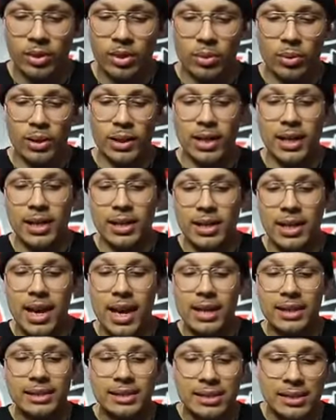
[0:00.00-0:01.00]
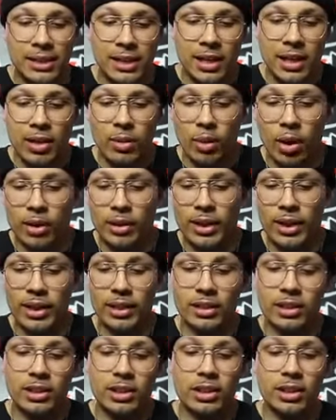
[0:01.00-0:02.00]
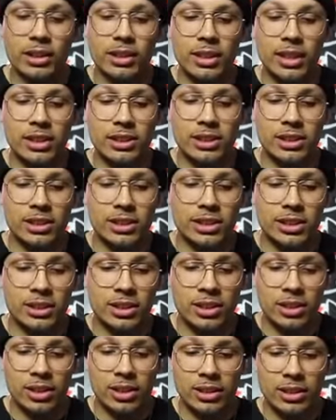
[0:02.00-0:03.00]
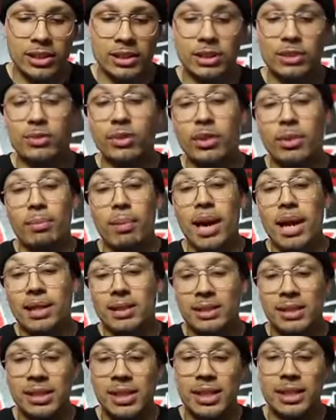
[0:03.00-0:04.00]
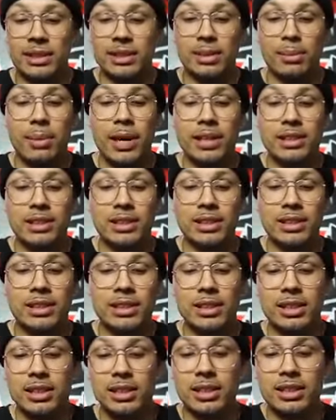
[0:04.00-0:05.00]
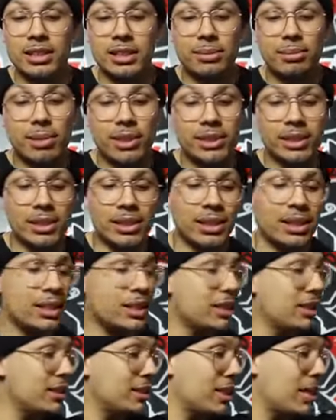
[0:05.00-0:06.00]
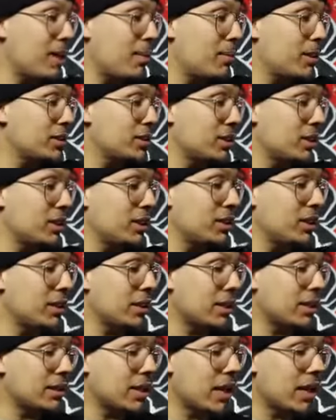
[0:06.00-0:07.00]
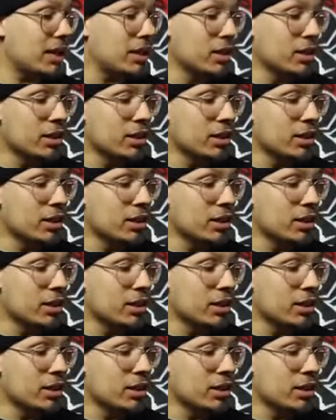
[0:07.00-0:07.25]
We're going to hit next. Are they in good condition? This is for the box. Is the box in good condition, missing lid, damaged, or anything like that?